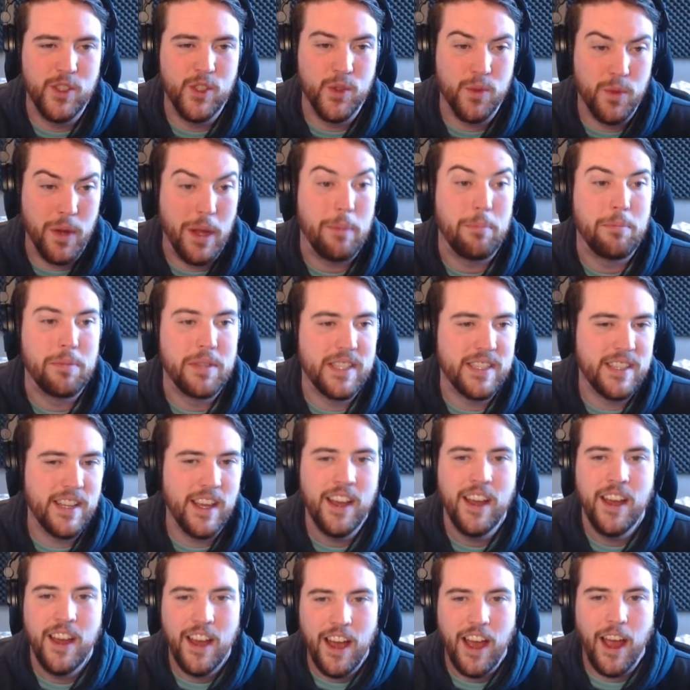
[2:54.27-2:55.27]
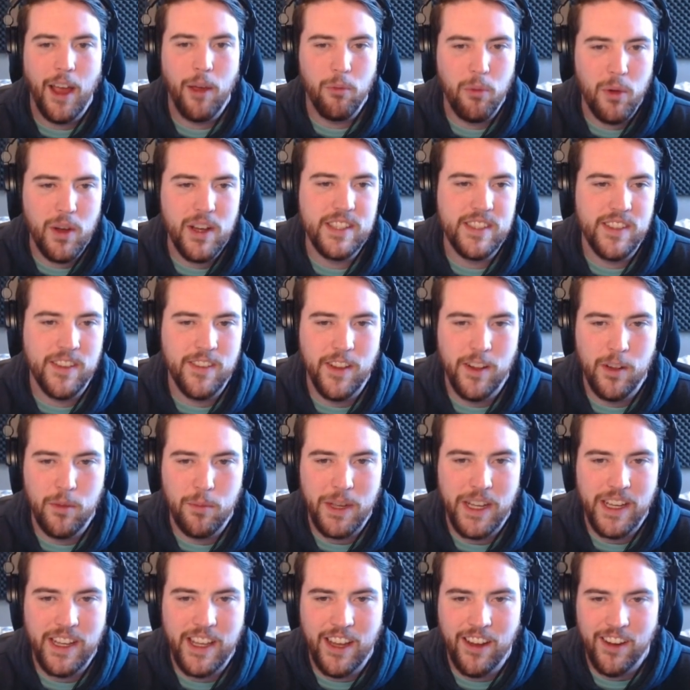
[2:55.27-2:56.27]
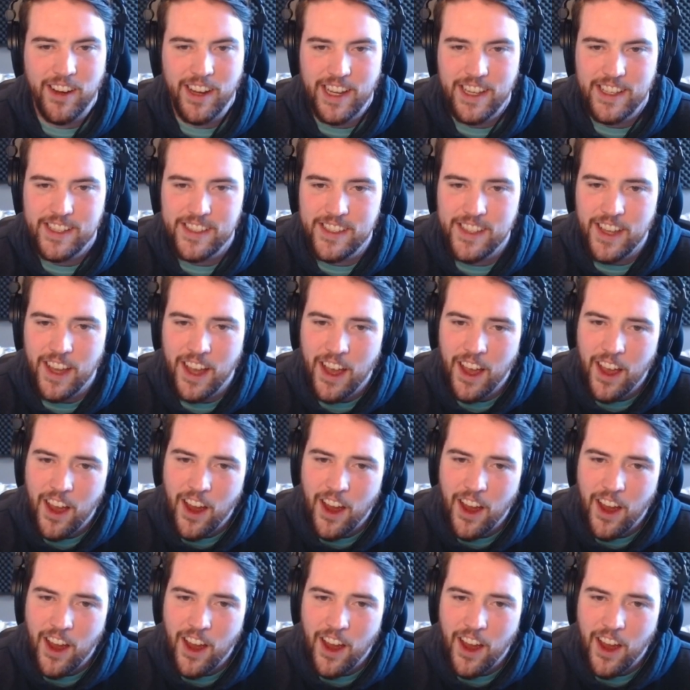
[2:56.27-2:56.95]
trips. I was a little bit curious.